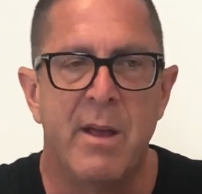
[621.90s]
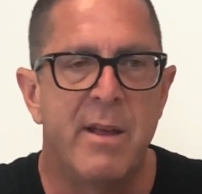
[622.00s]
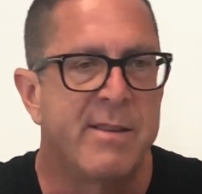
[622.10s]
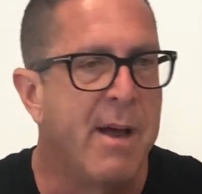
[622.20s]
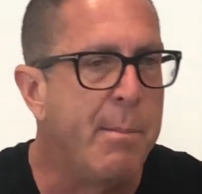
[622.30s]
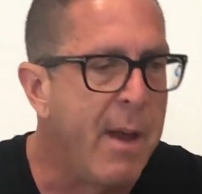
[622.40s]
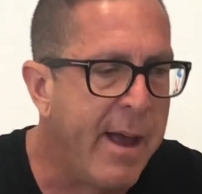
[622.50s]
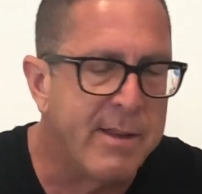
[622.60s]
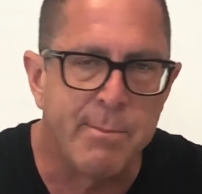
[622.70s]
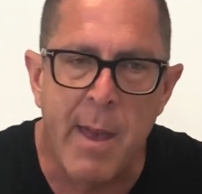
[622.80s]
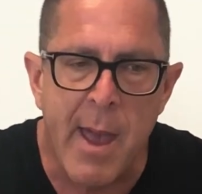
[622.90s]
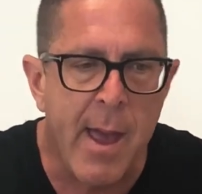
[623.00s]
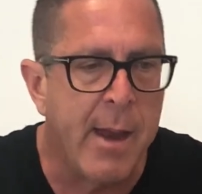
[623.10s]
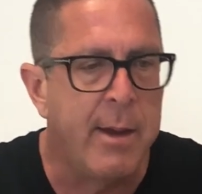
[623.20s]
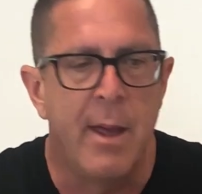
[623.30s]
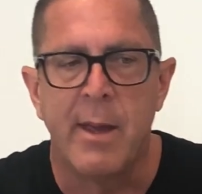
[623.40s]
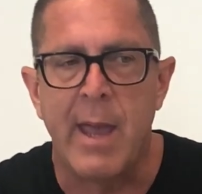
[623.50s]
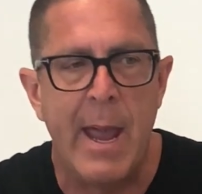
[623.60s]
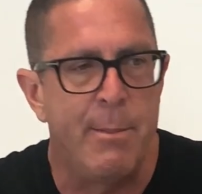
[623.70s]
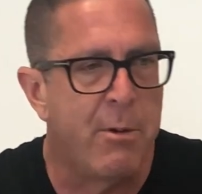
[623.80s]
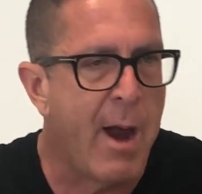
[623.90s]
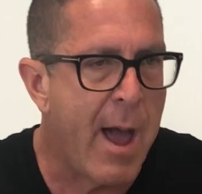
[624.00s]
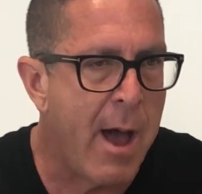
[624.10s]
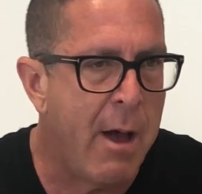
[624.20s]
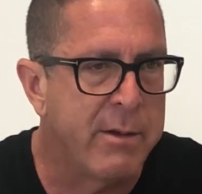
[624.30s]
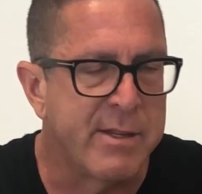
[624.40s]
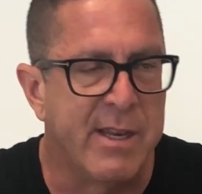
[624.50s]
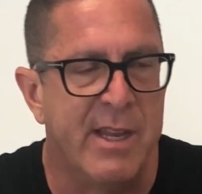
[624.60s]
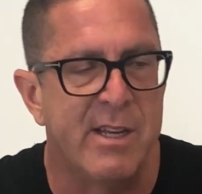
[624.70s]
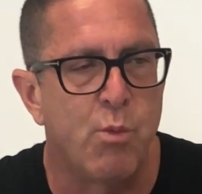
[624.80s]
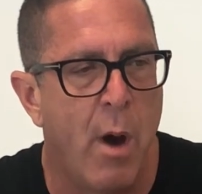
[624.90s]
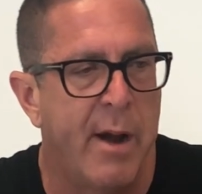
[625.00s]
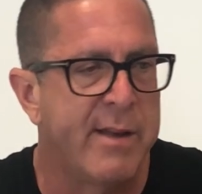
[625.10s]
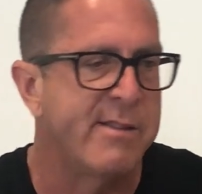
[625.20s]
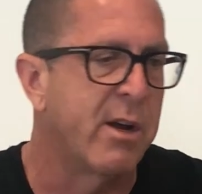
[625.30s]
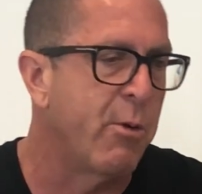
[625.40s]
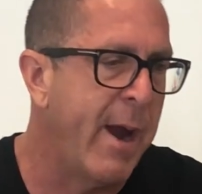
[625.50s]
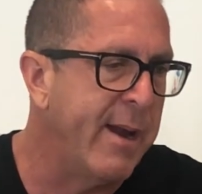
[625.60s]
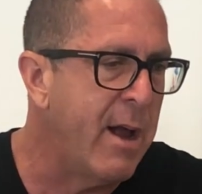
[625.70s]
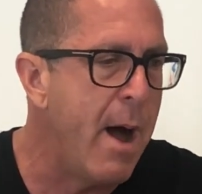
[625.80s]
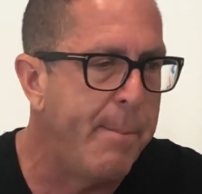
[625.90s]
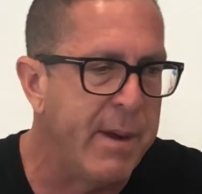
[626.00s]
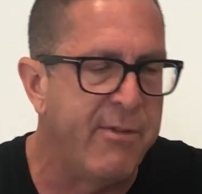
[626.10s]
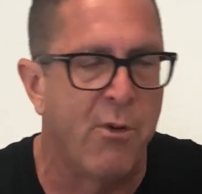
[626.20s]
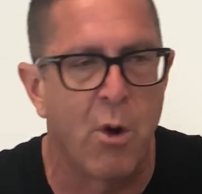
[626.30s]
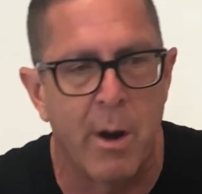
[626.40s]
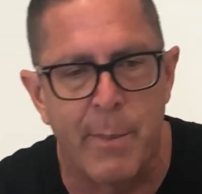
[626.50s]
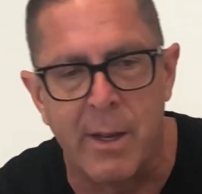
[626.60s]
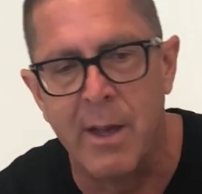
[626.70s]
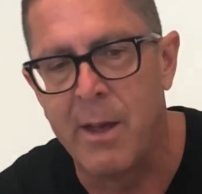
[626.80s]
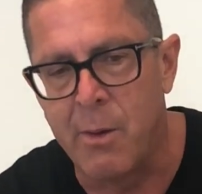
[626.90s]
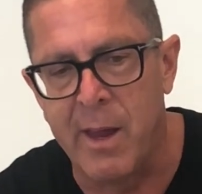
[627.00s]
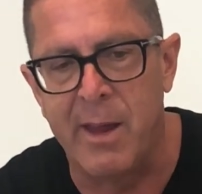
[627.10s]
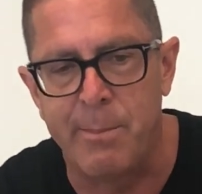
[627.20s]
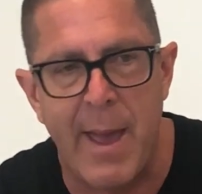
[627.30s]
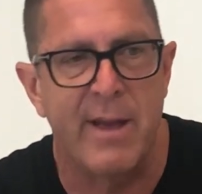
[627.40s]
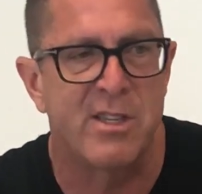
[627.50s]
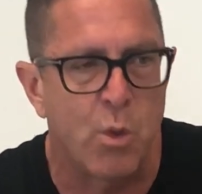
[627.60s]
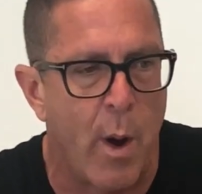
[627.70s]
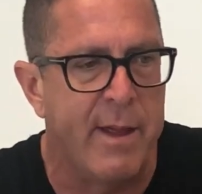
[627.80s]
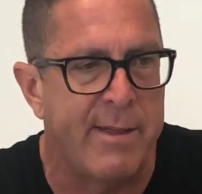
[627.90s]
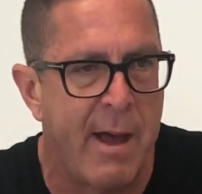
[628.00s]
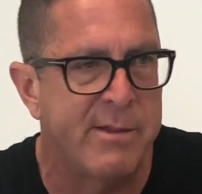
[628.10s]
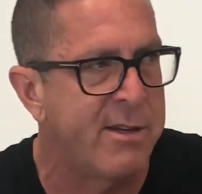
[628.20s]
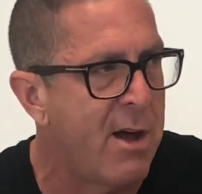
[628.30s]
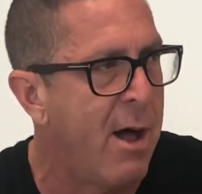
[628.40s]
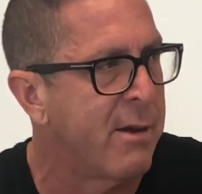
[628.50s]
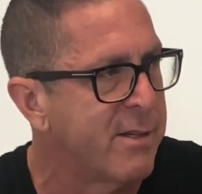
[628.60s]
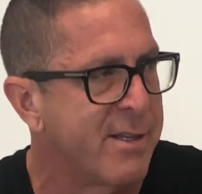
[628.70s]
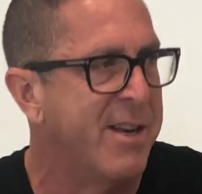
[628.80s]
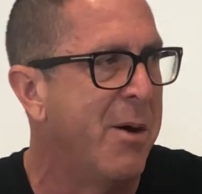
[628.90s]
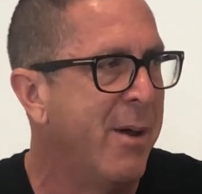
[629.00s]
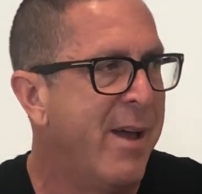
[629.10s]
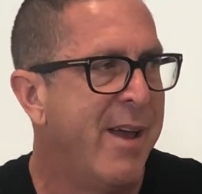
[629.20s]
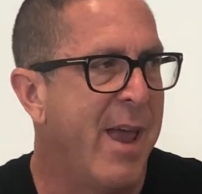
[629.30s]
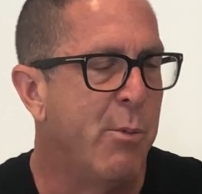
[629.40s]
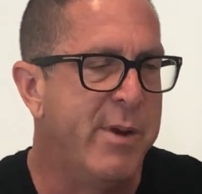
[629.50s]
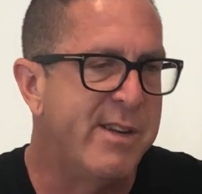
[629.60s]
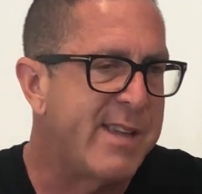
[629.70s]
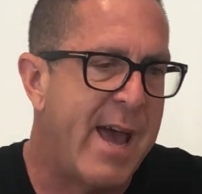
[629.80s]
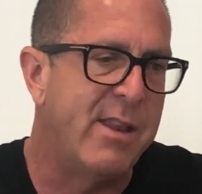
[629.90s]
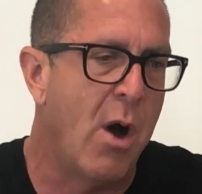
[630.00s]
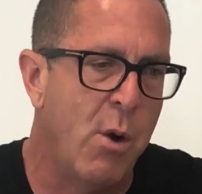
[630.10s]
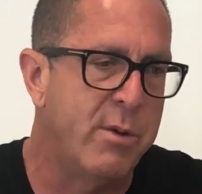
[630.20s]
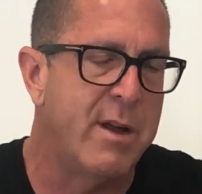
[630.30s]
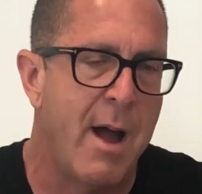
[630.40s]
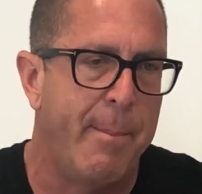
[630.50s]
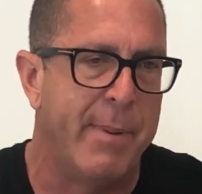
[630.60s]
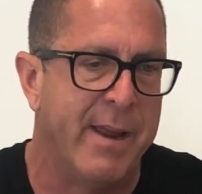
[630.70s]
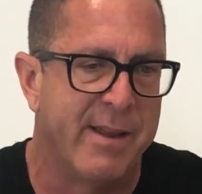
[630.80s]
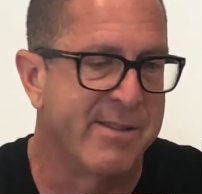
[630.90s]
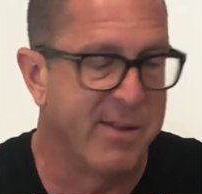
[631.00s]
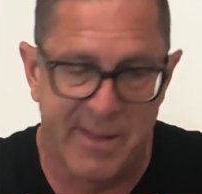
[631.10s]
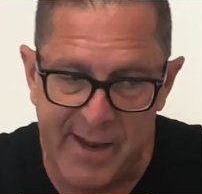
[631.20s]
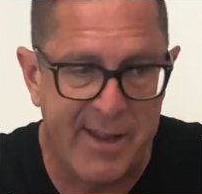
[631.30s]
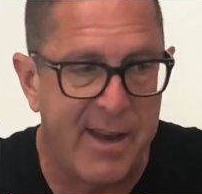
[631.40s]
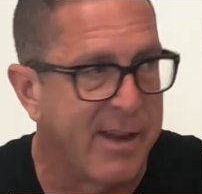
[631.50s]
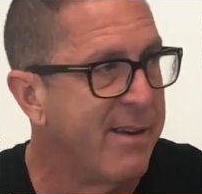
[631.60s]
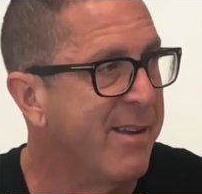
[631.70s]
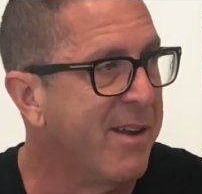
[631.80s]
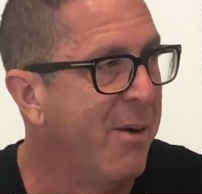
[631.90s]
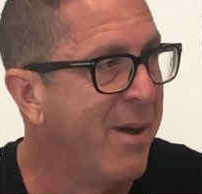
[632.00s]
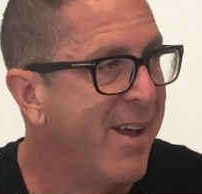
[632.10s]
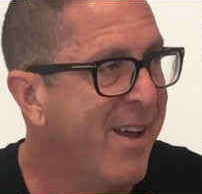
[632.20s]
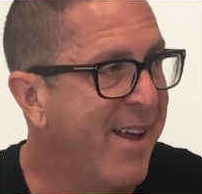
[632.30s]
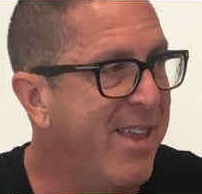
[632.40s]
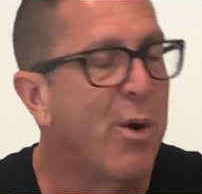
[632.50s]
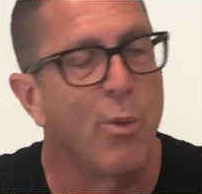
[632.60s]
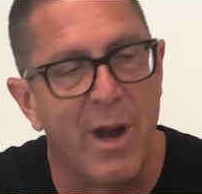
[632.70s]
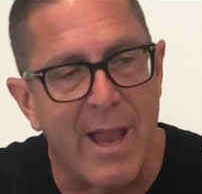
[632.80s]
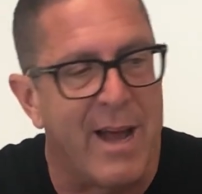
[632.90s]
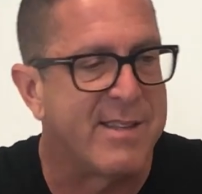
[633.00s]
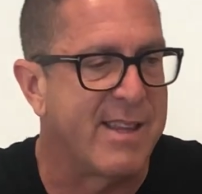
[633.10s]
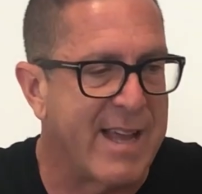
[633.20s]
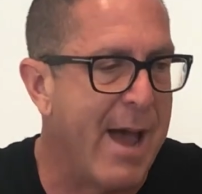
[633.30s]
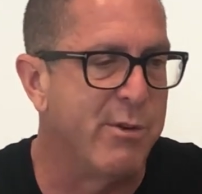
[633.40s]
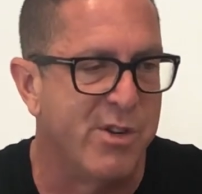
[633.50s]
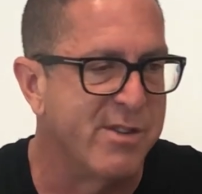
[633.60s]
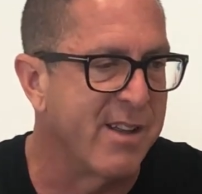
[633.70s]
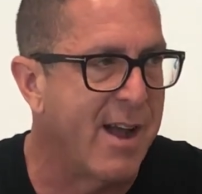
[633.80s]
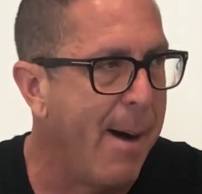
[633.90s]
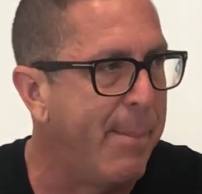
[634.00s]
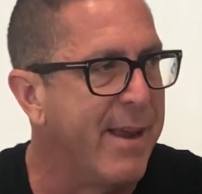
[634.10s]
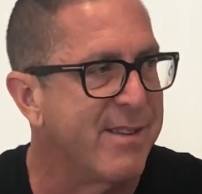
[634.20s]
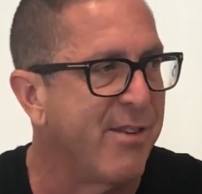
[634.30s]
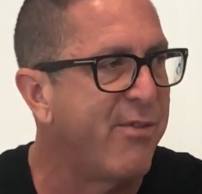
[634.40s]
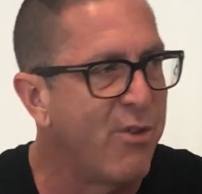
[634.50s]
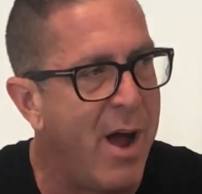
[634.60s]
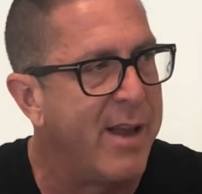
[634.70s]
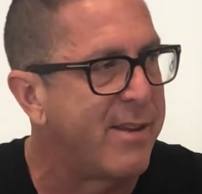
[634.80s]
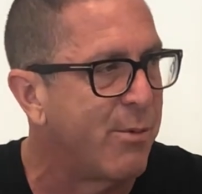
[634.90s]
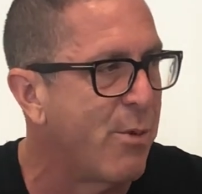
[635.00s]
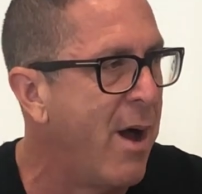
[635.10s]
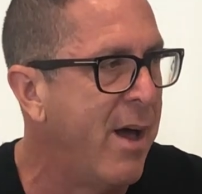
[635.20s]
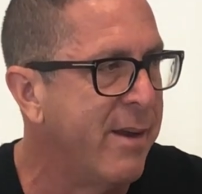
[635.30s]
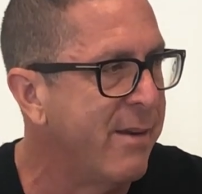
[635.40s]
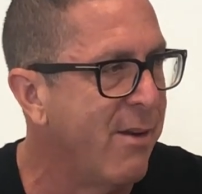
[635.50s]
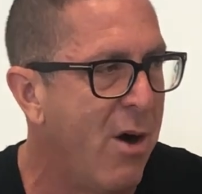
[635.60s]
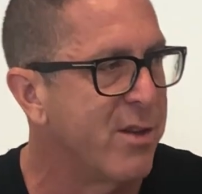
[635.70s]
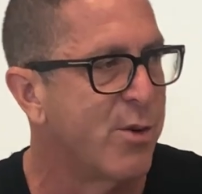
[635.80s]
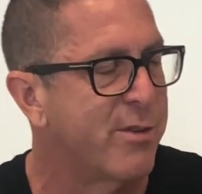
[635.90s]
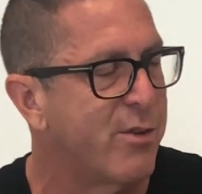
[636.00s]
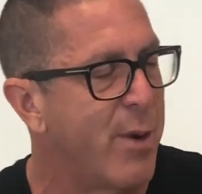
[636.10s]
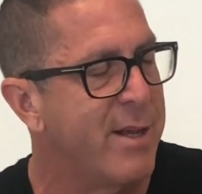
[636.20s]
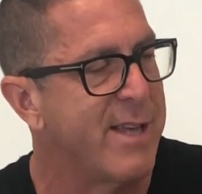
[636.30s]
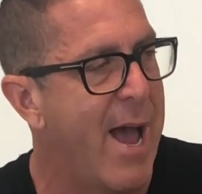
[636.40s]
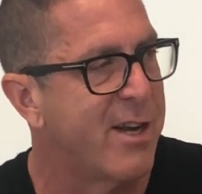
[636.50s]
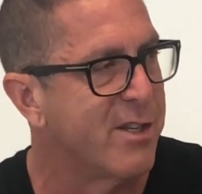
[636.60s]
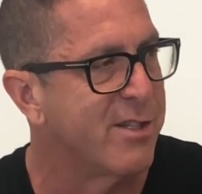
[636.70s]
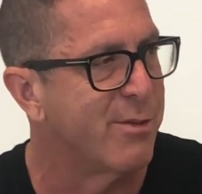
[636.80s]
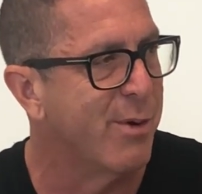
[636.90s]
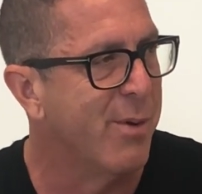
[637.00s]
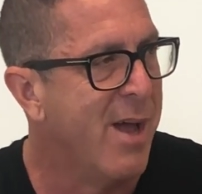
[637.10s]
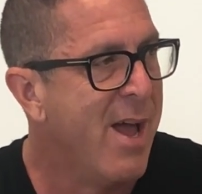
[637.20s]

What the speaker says: some nice man came to our house and he just wanted us to create a company for him and he'd pay us $20,000, and we just had to own the company. So they did it, They don't realize that the guy was using the company as a front to run all sorts of transactions through.